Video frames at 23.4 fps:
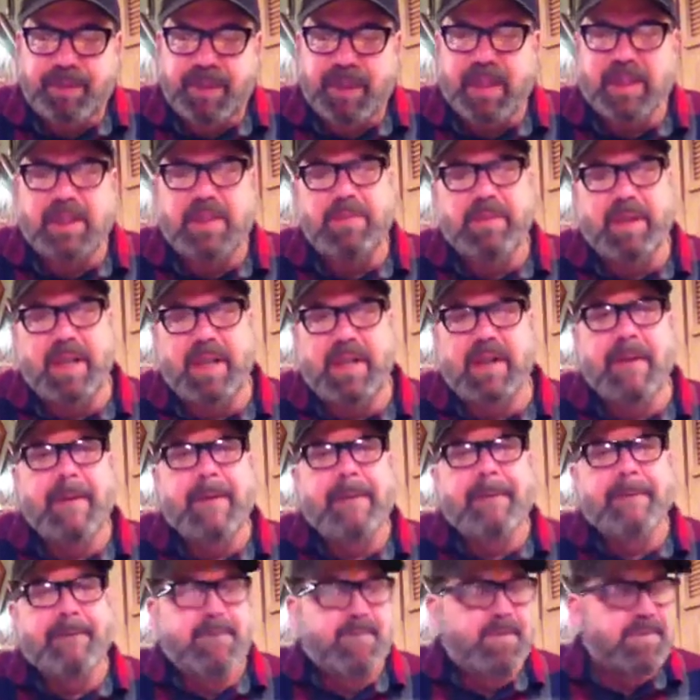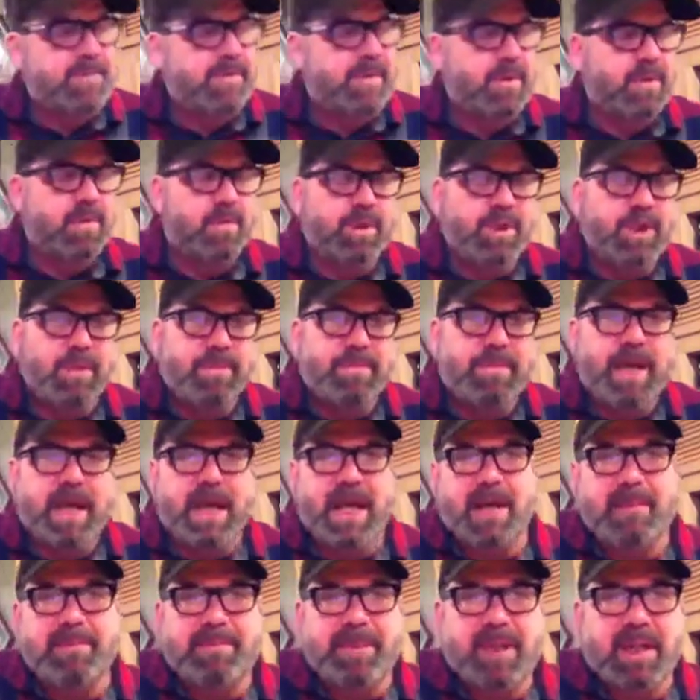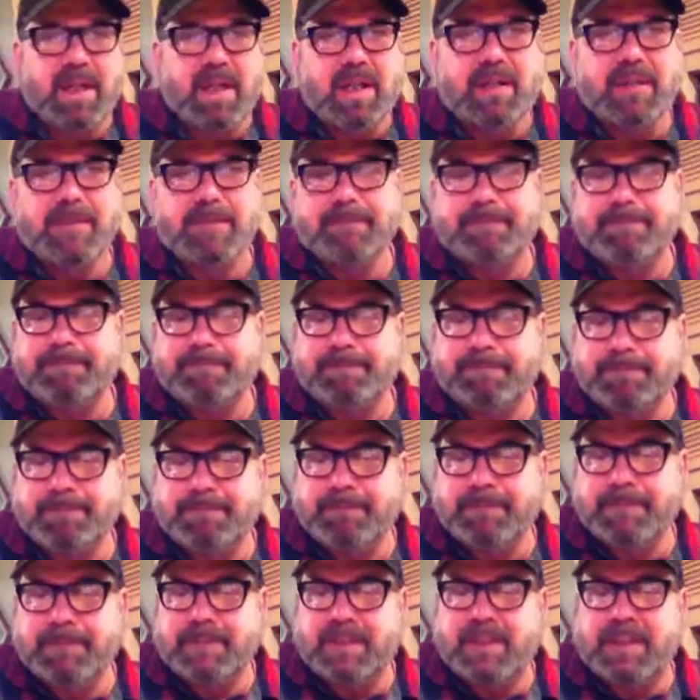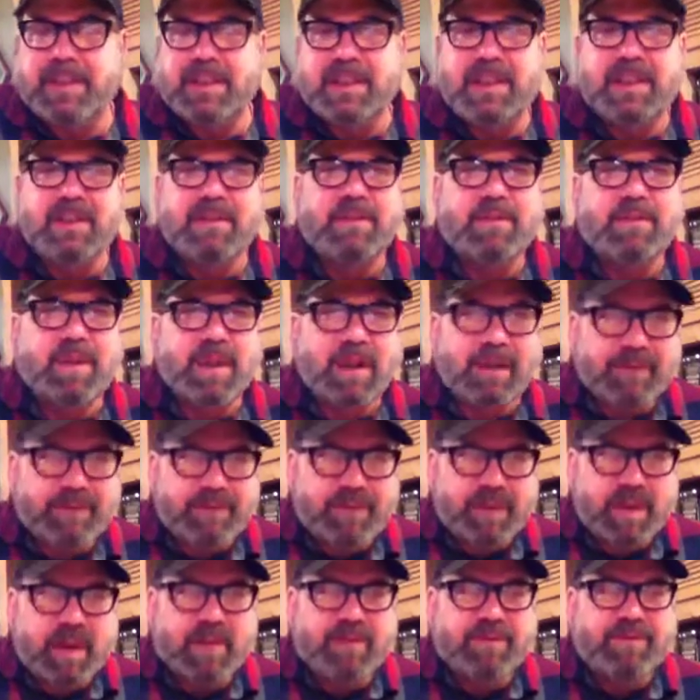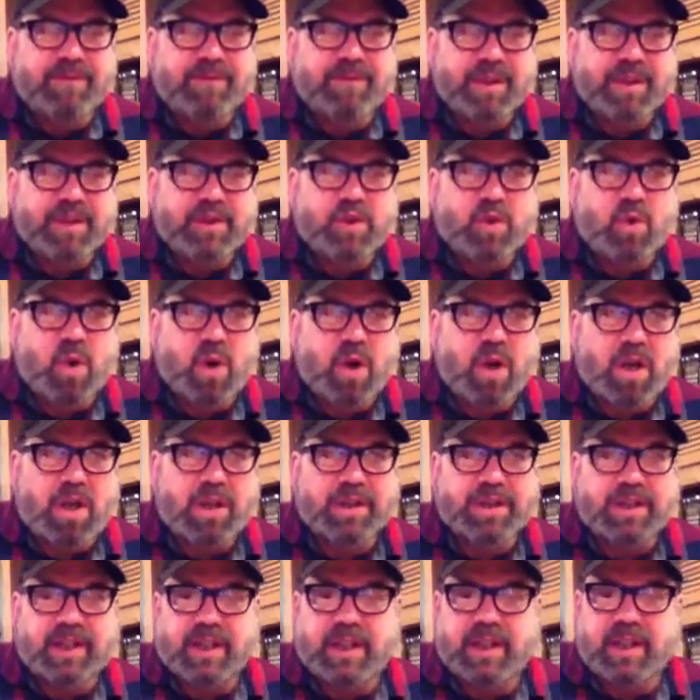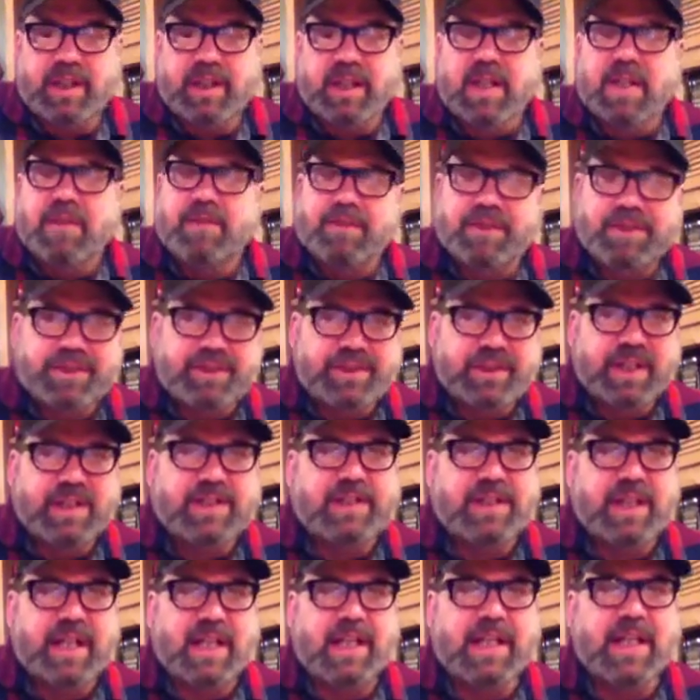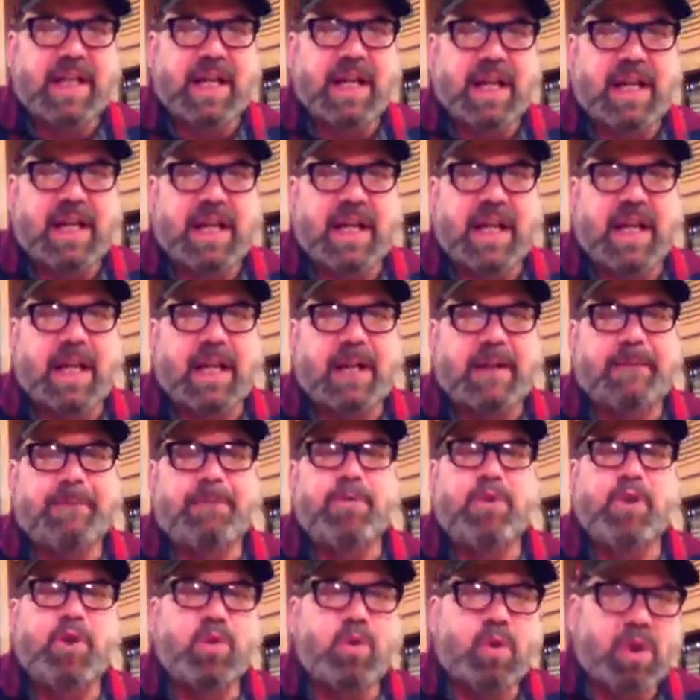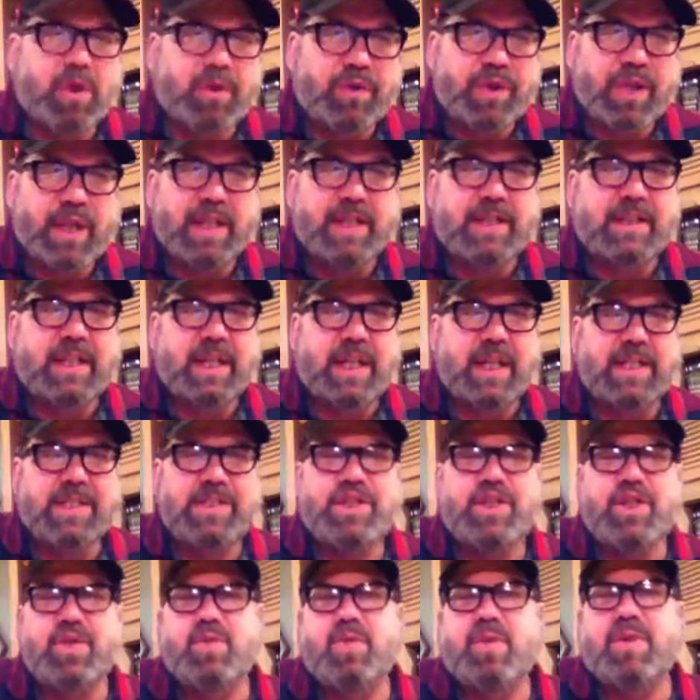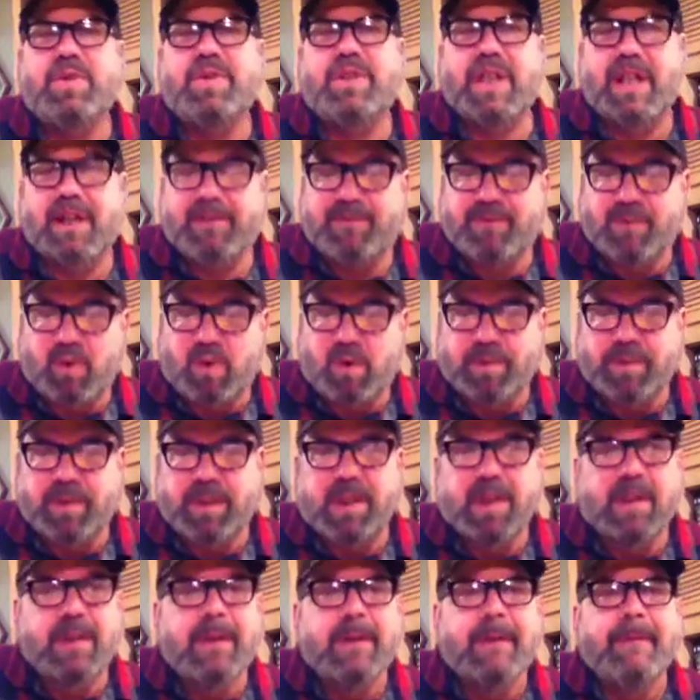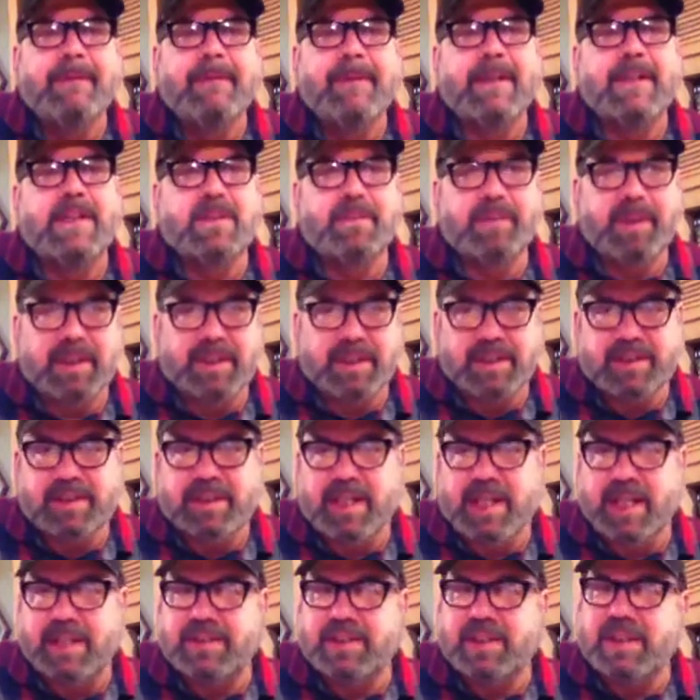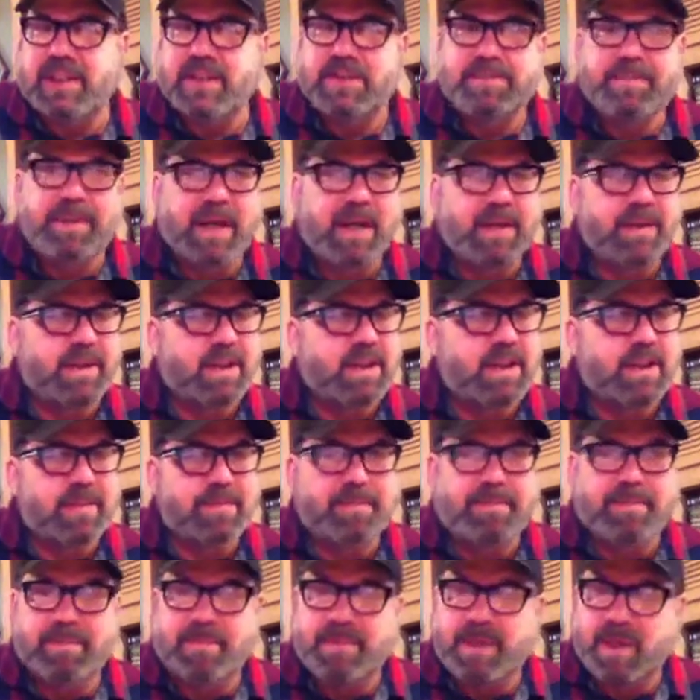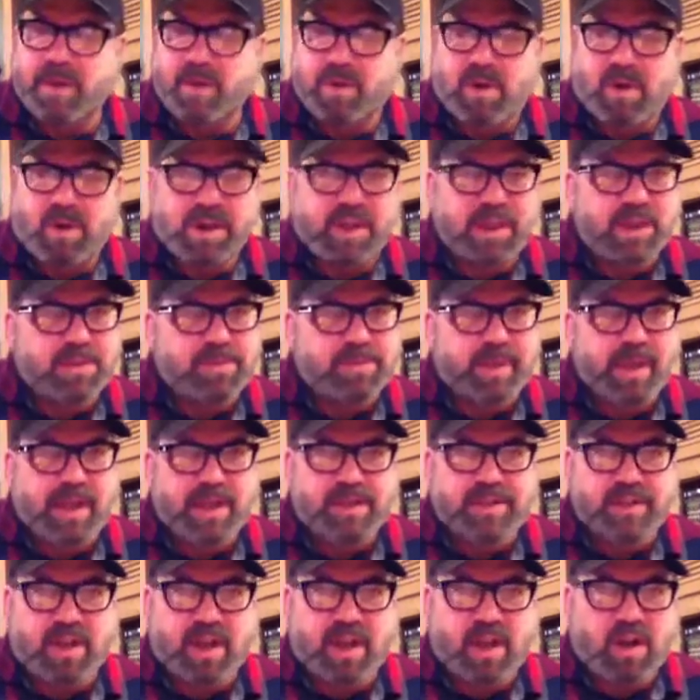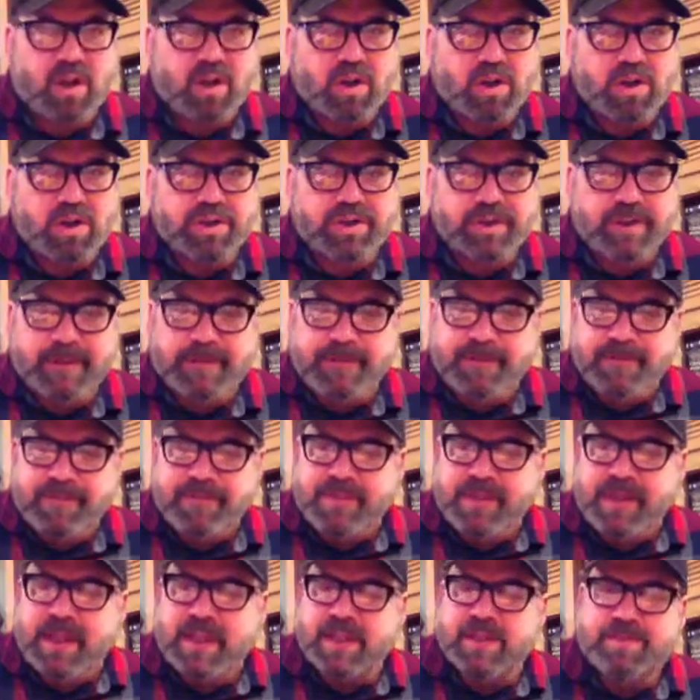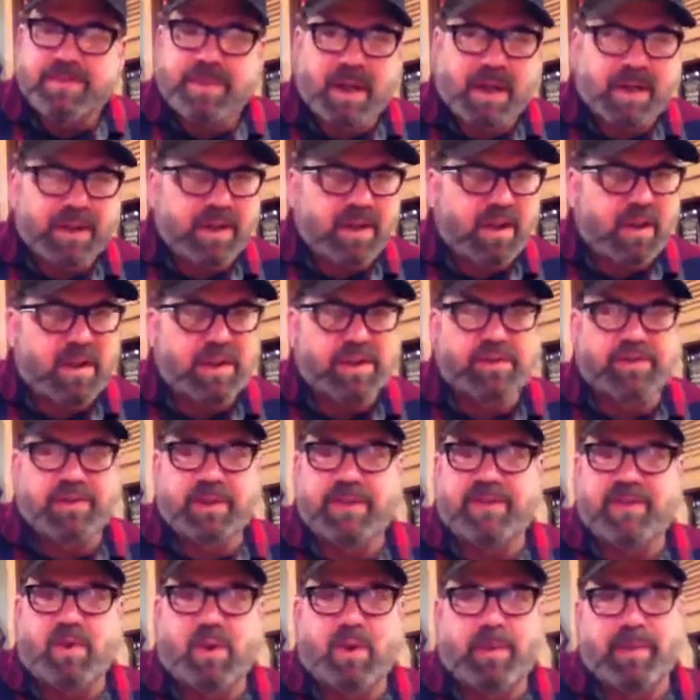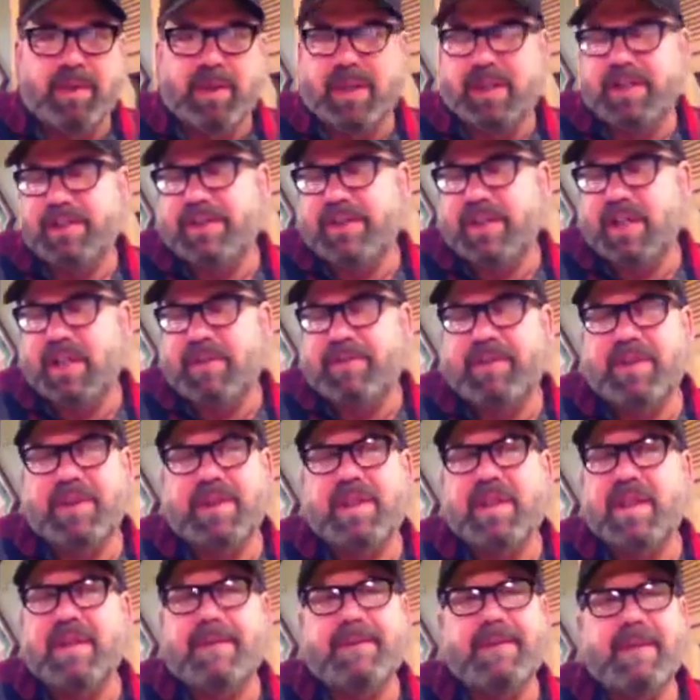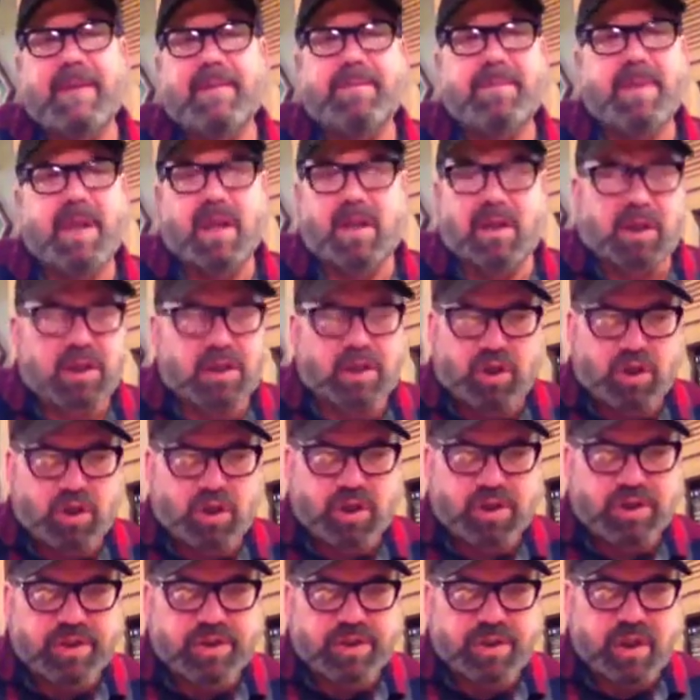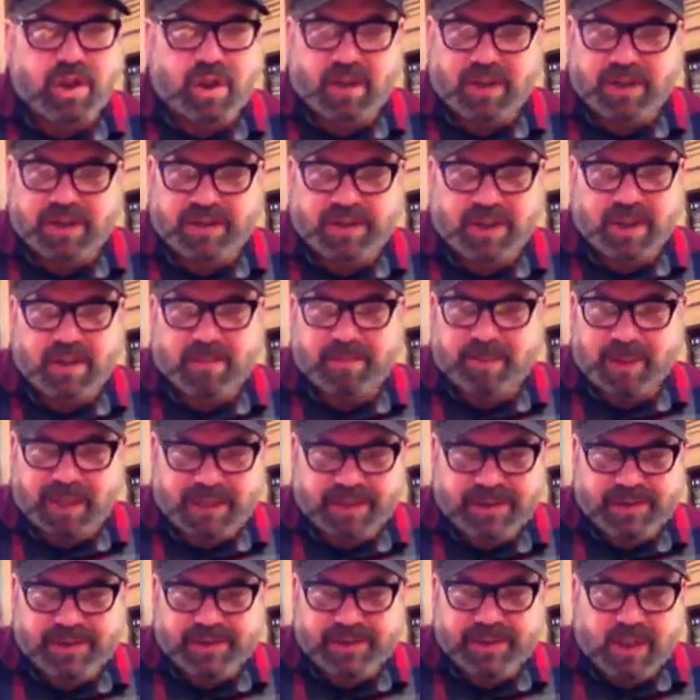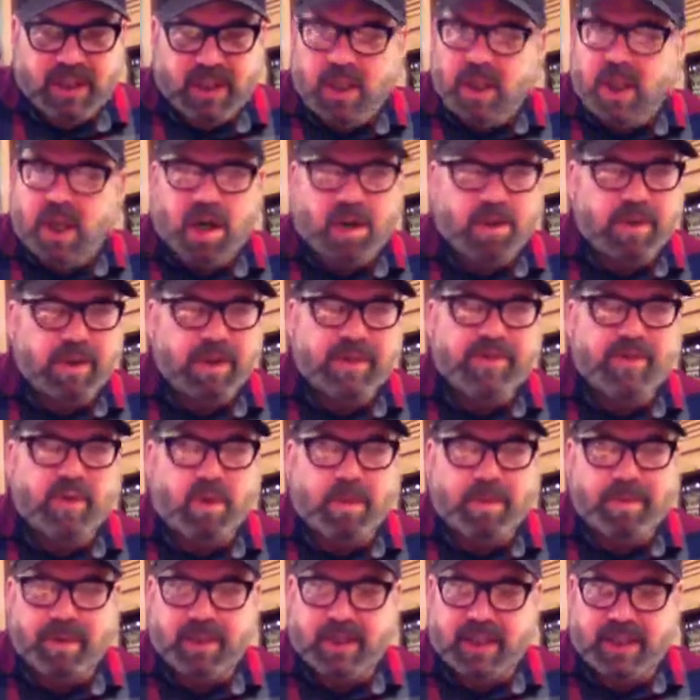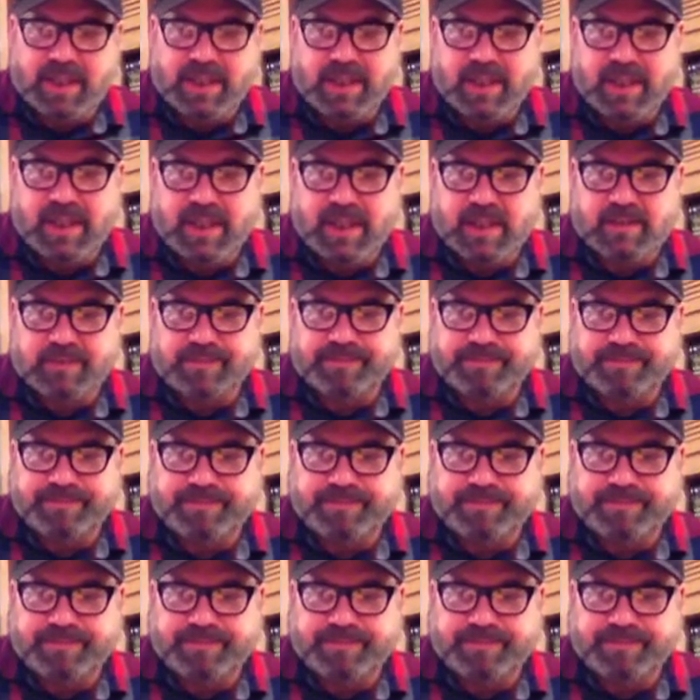And to me, when you buy a beer of this quality for $16.99, you want that taste, you want that formula. And to me, this has it. It's better than your Milwaukee's Best lagers. It's better than all this reformulated stuff that Miller Coors and all these other places are reformulating now.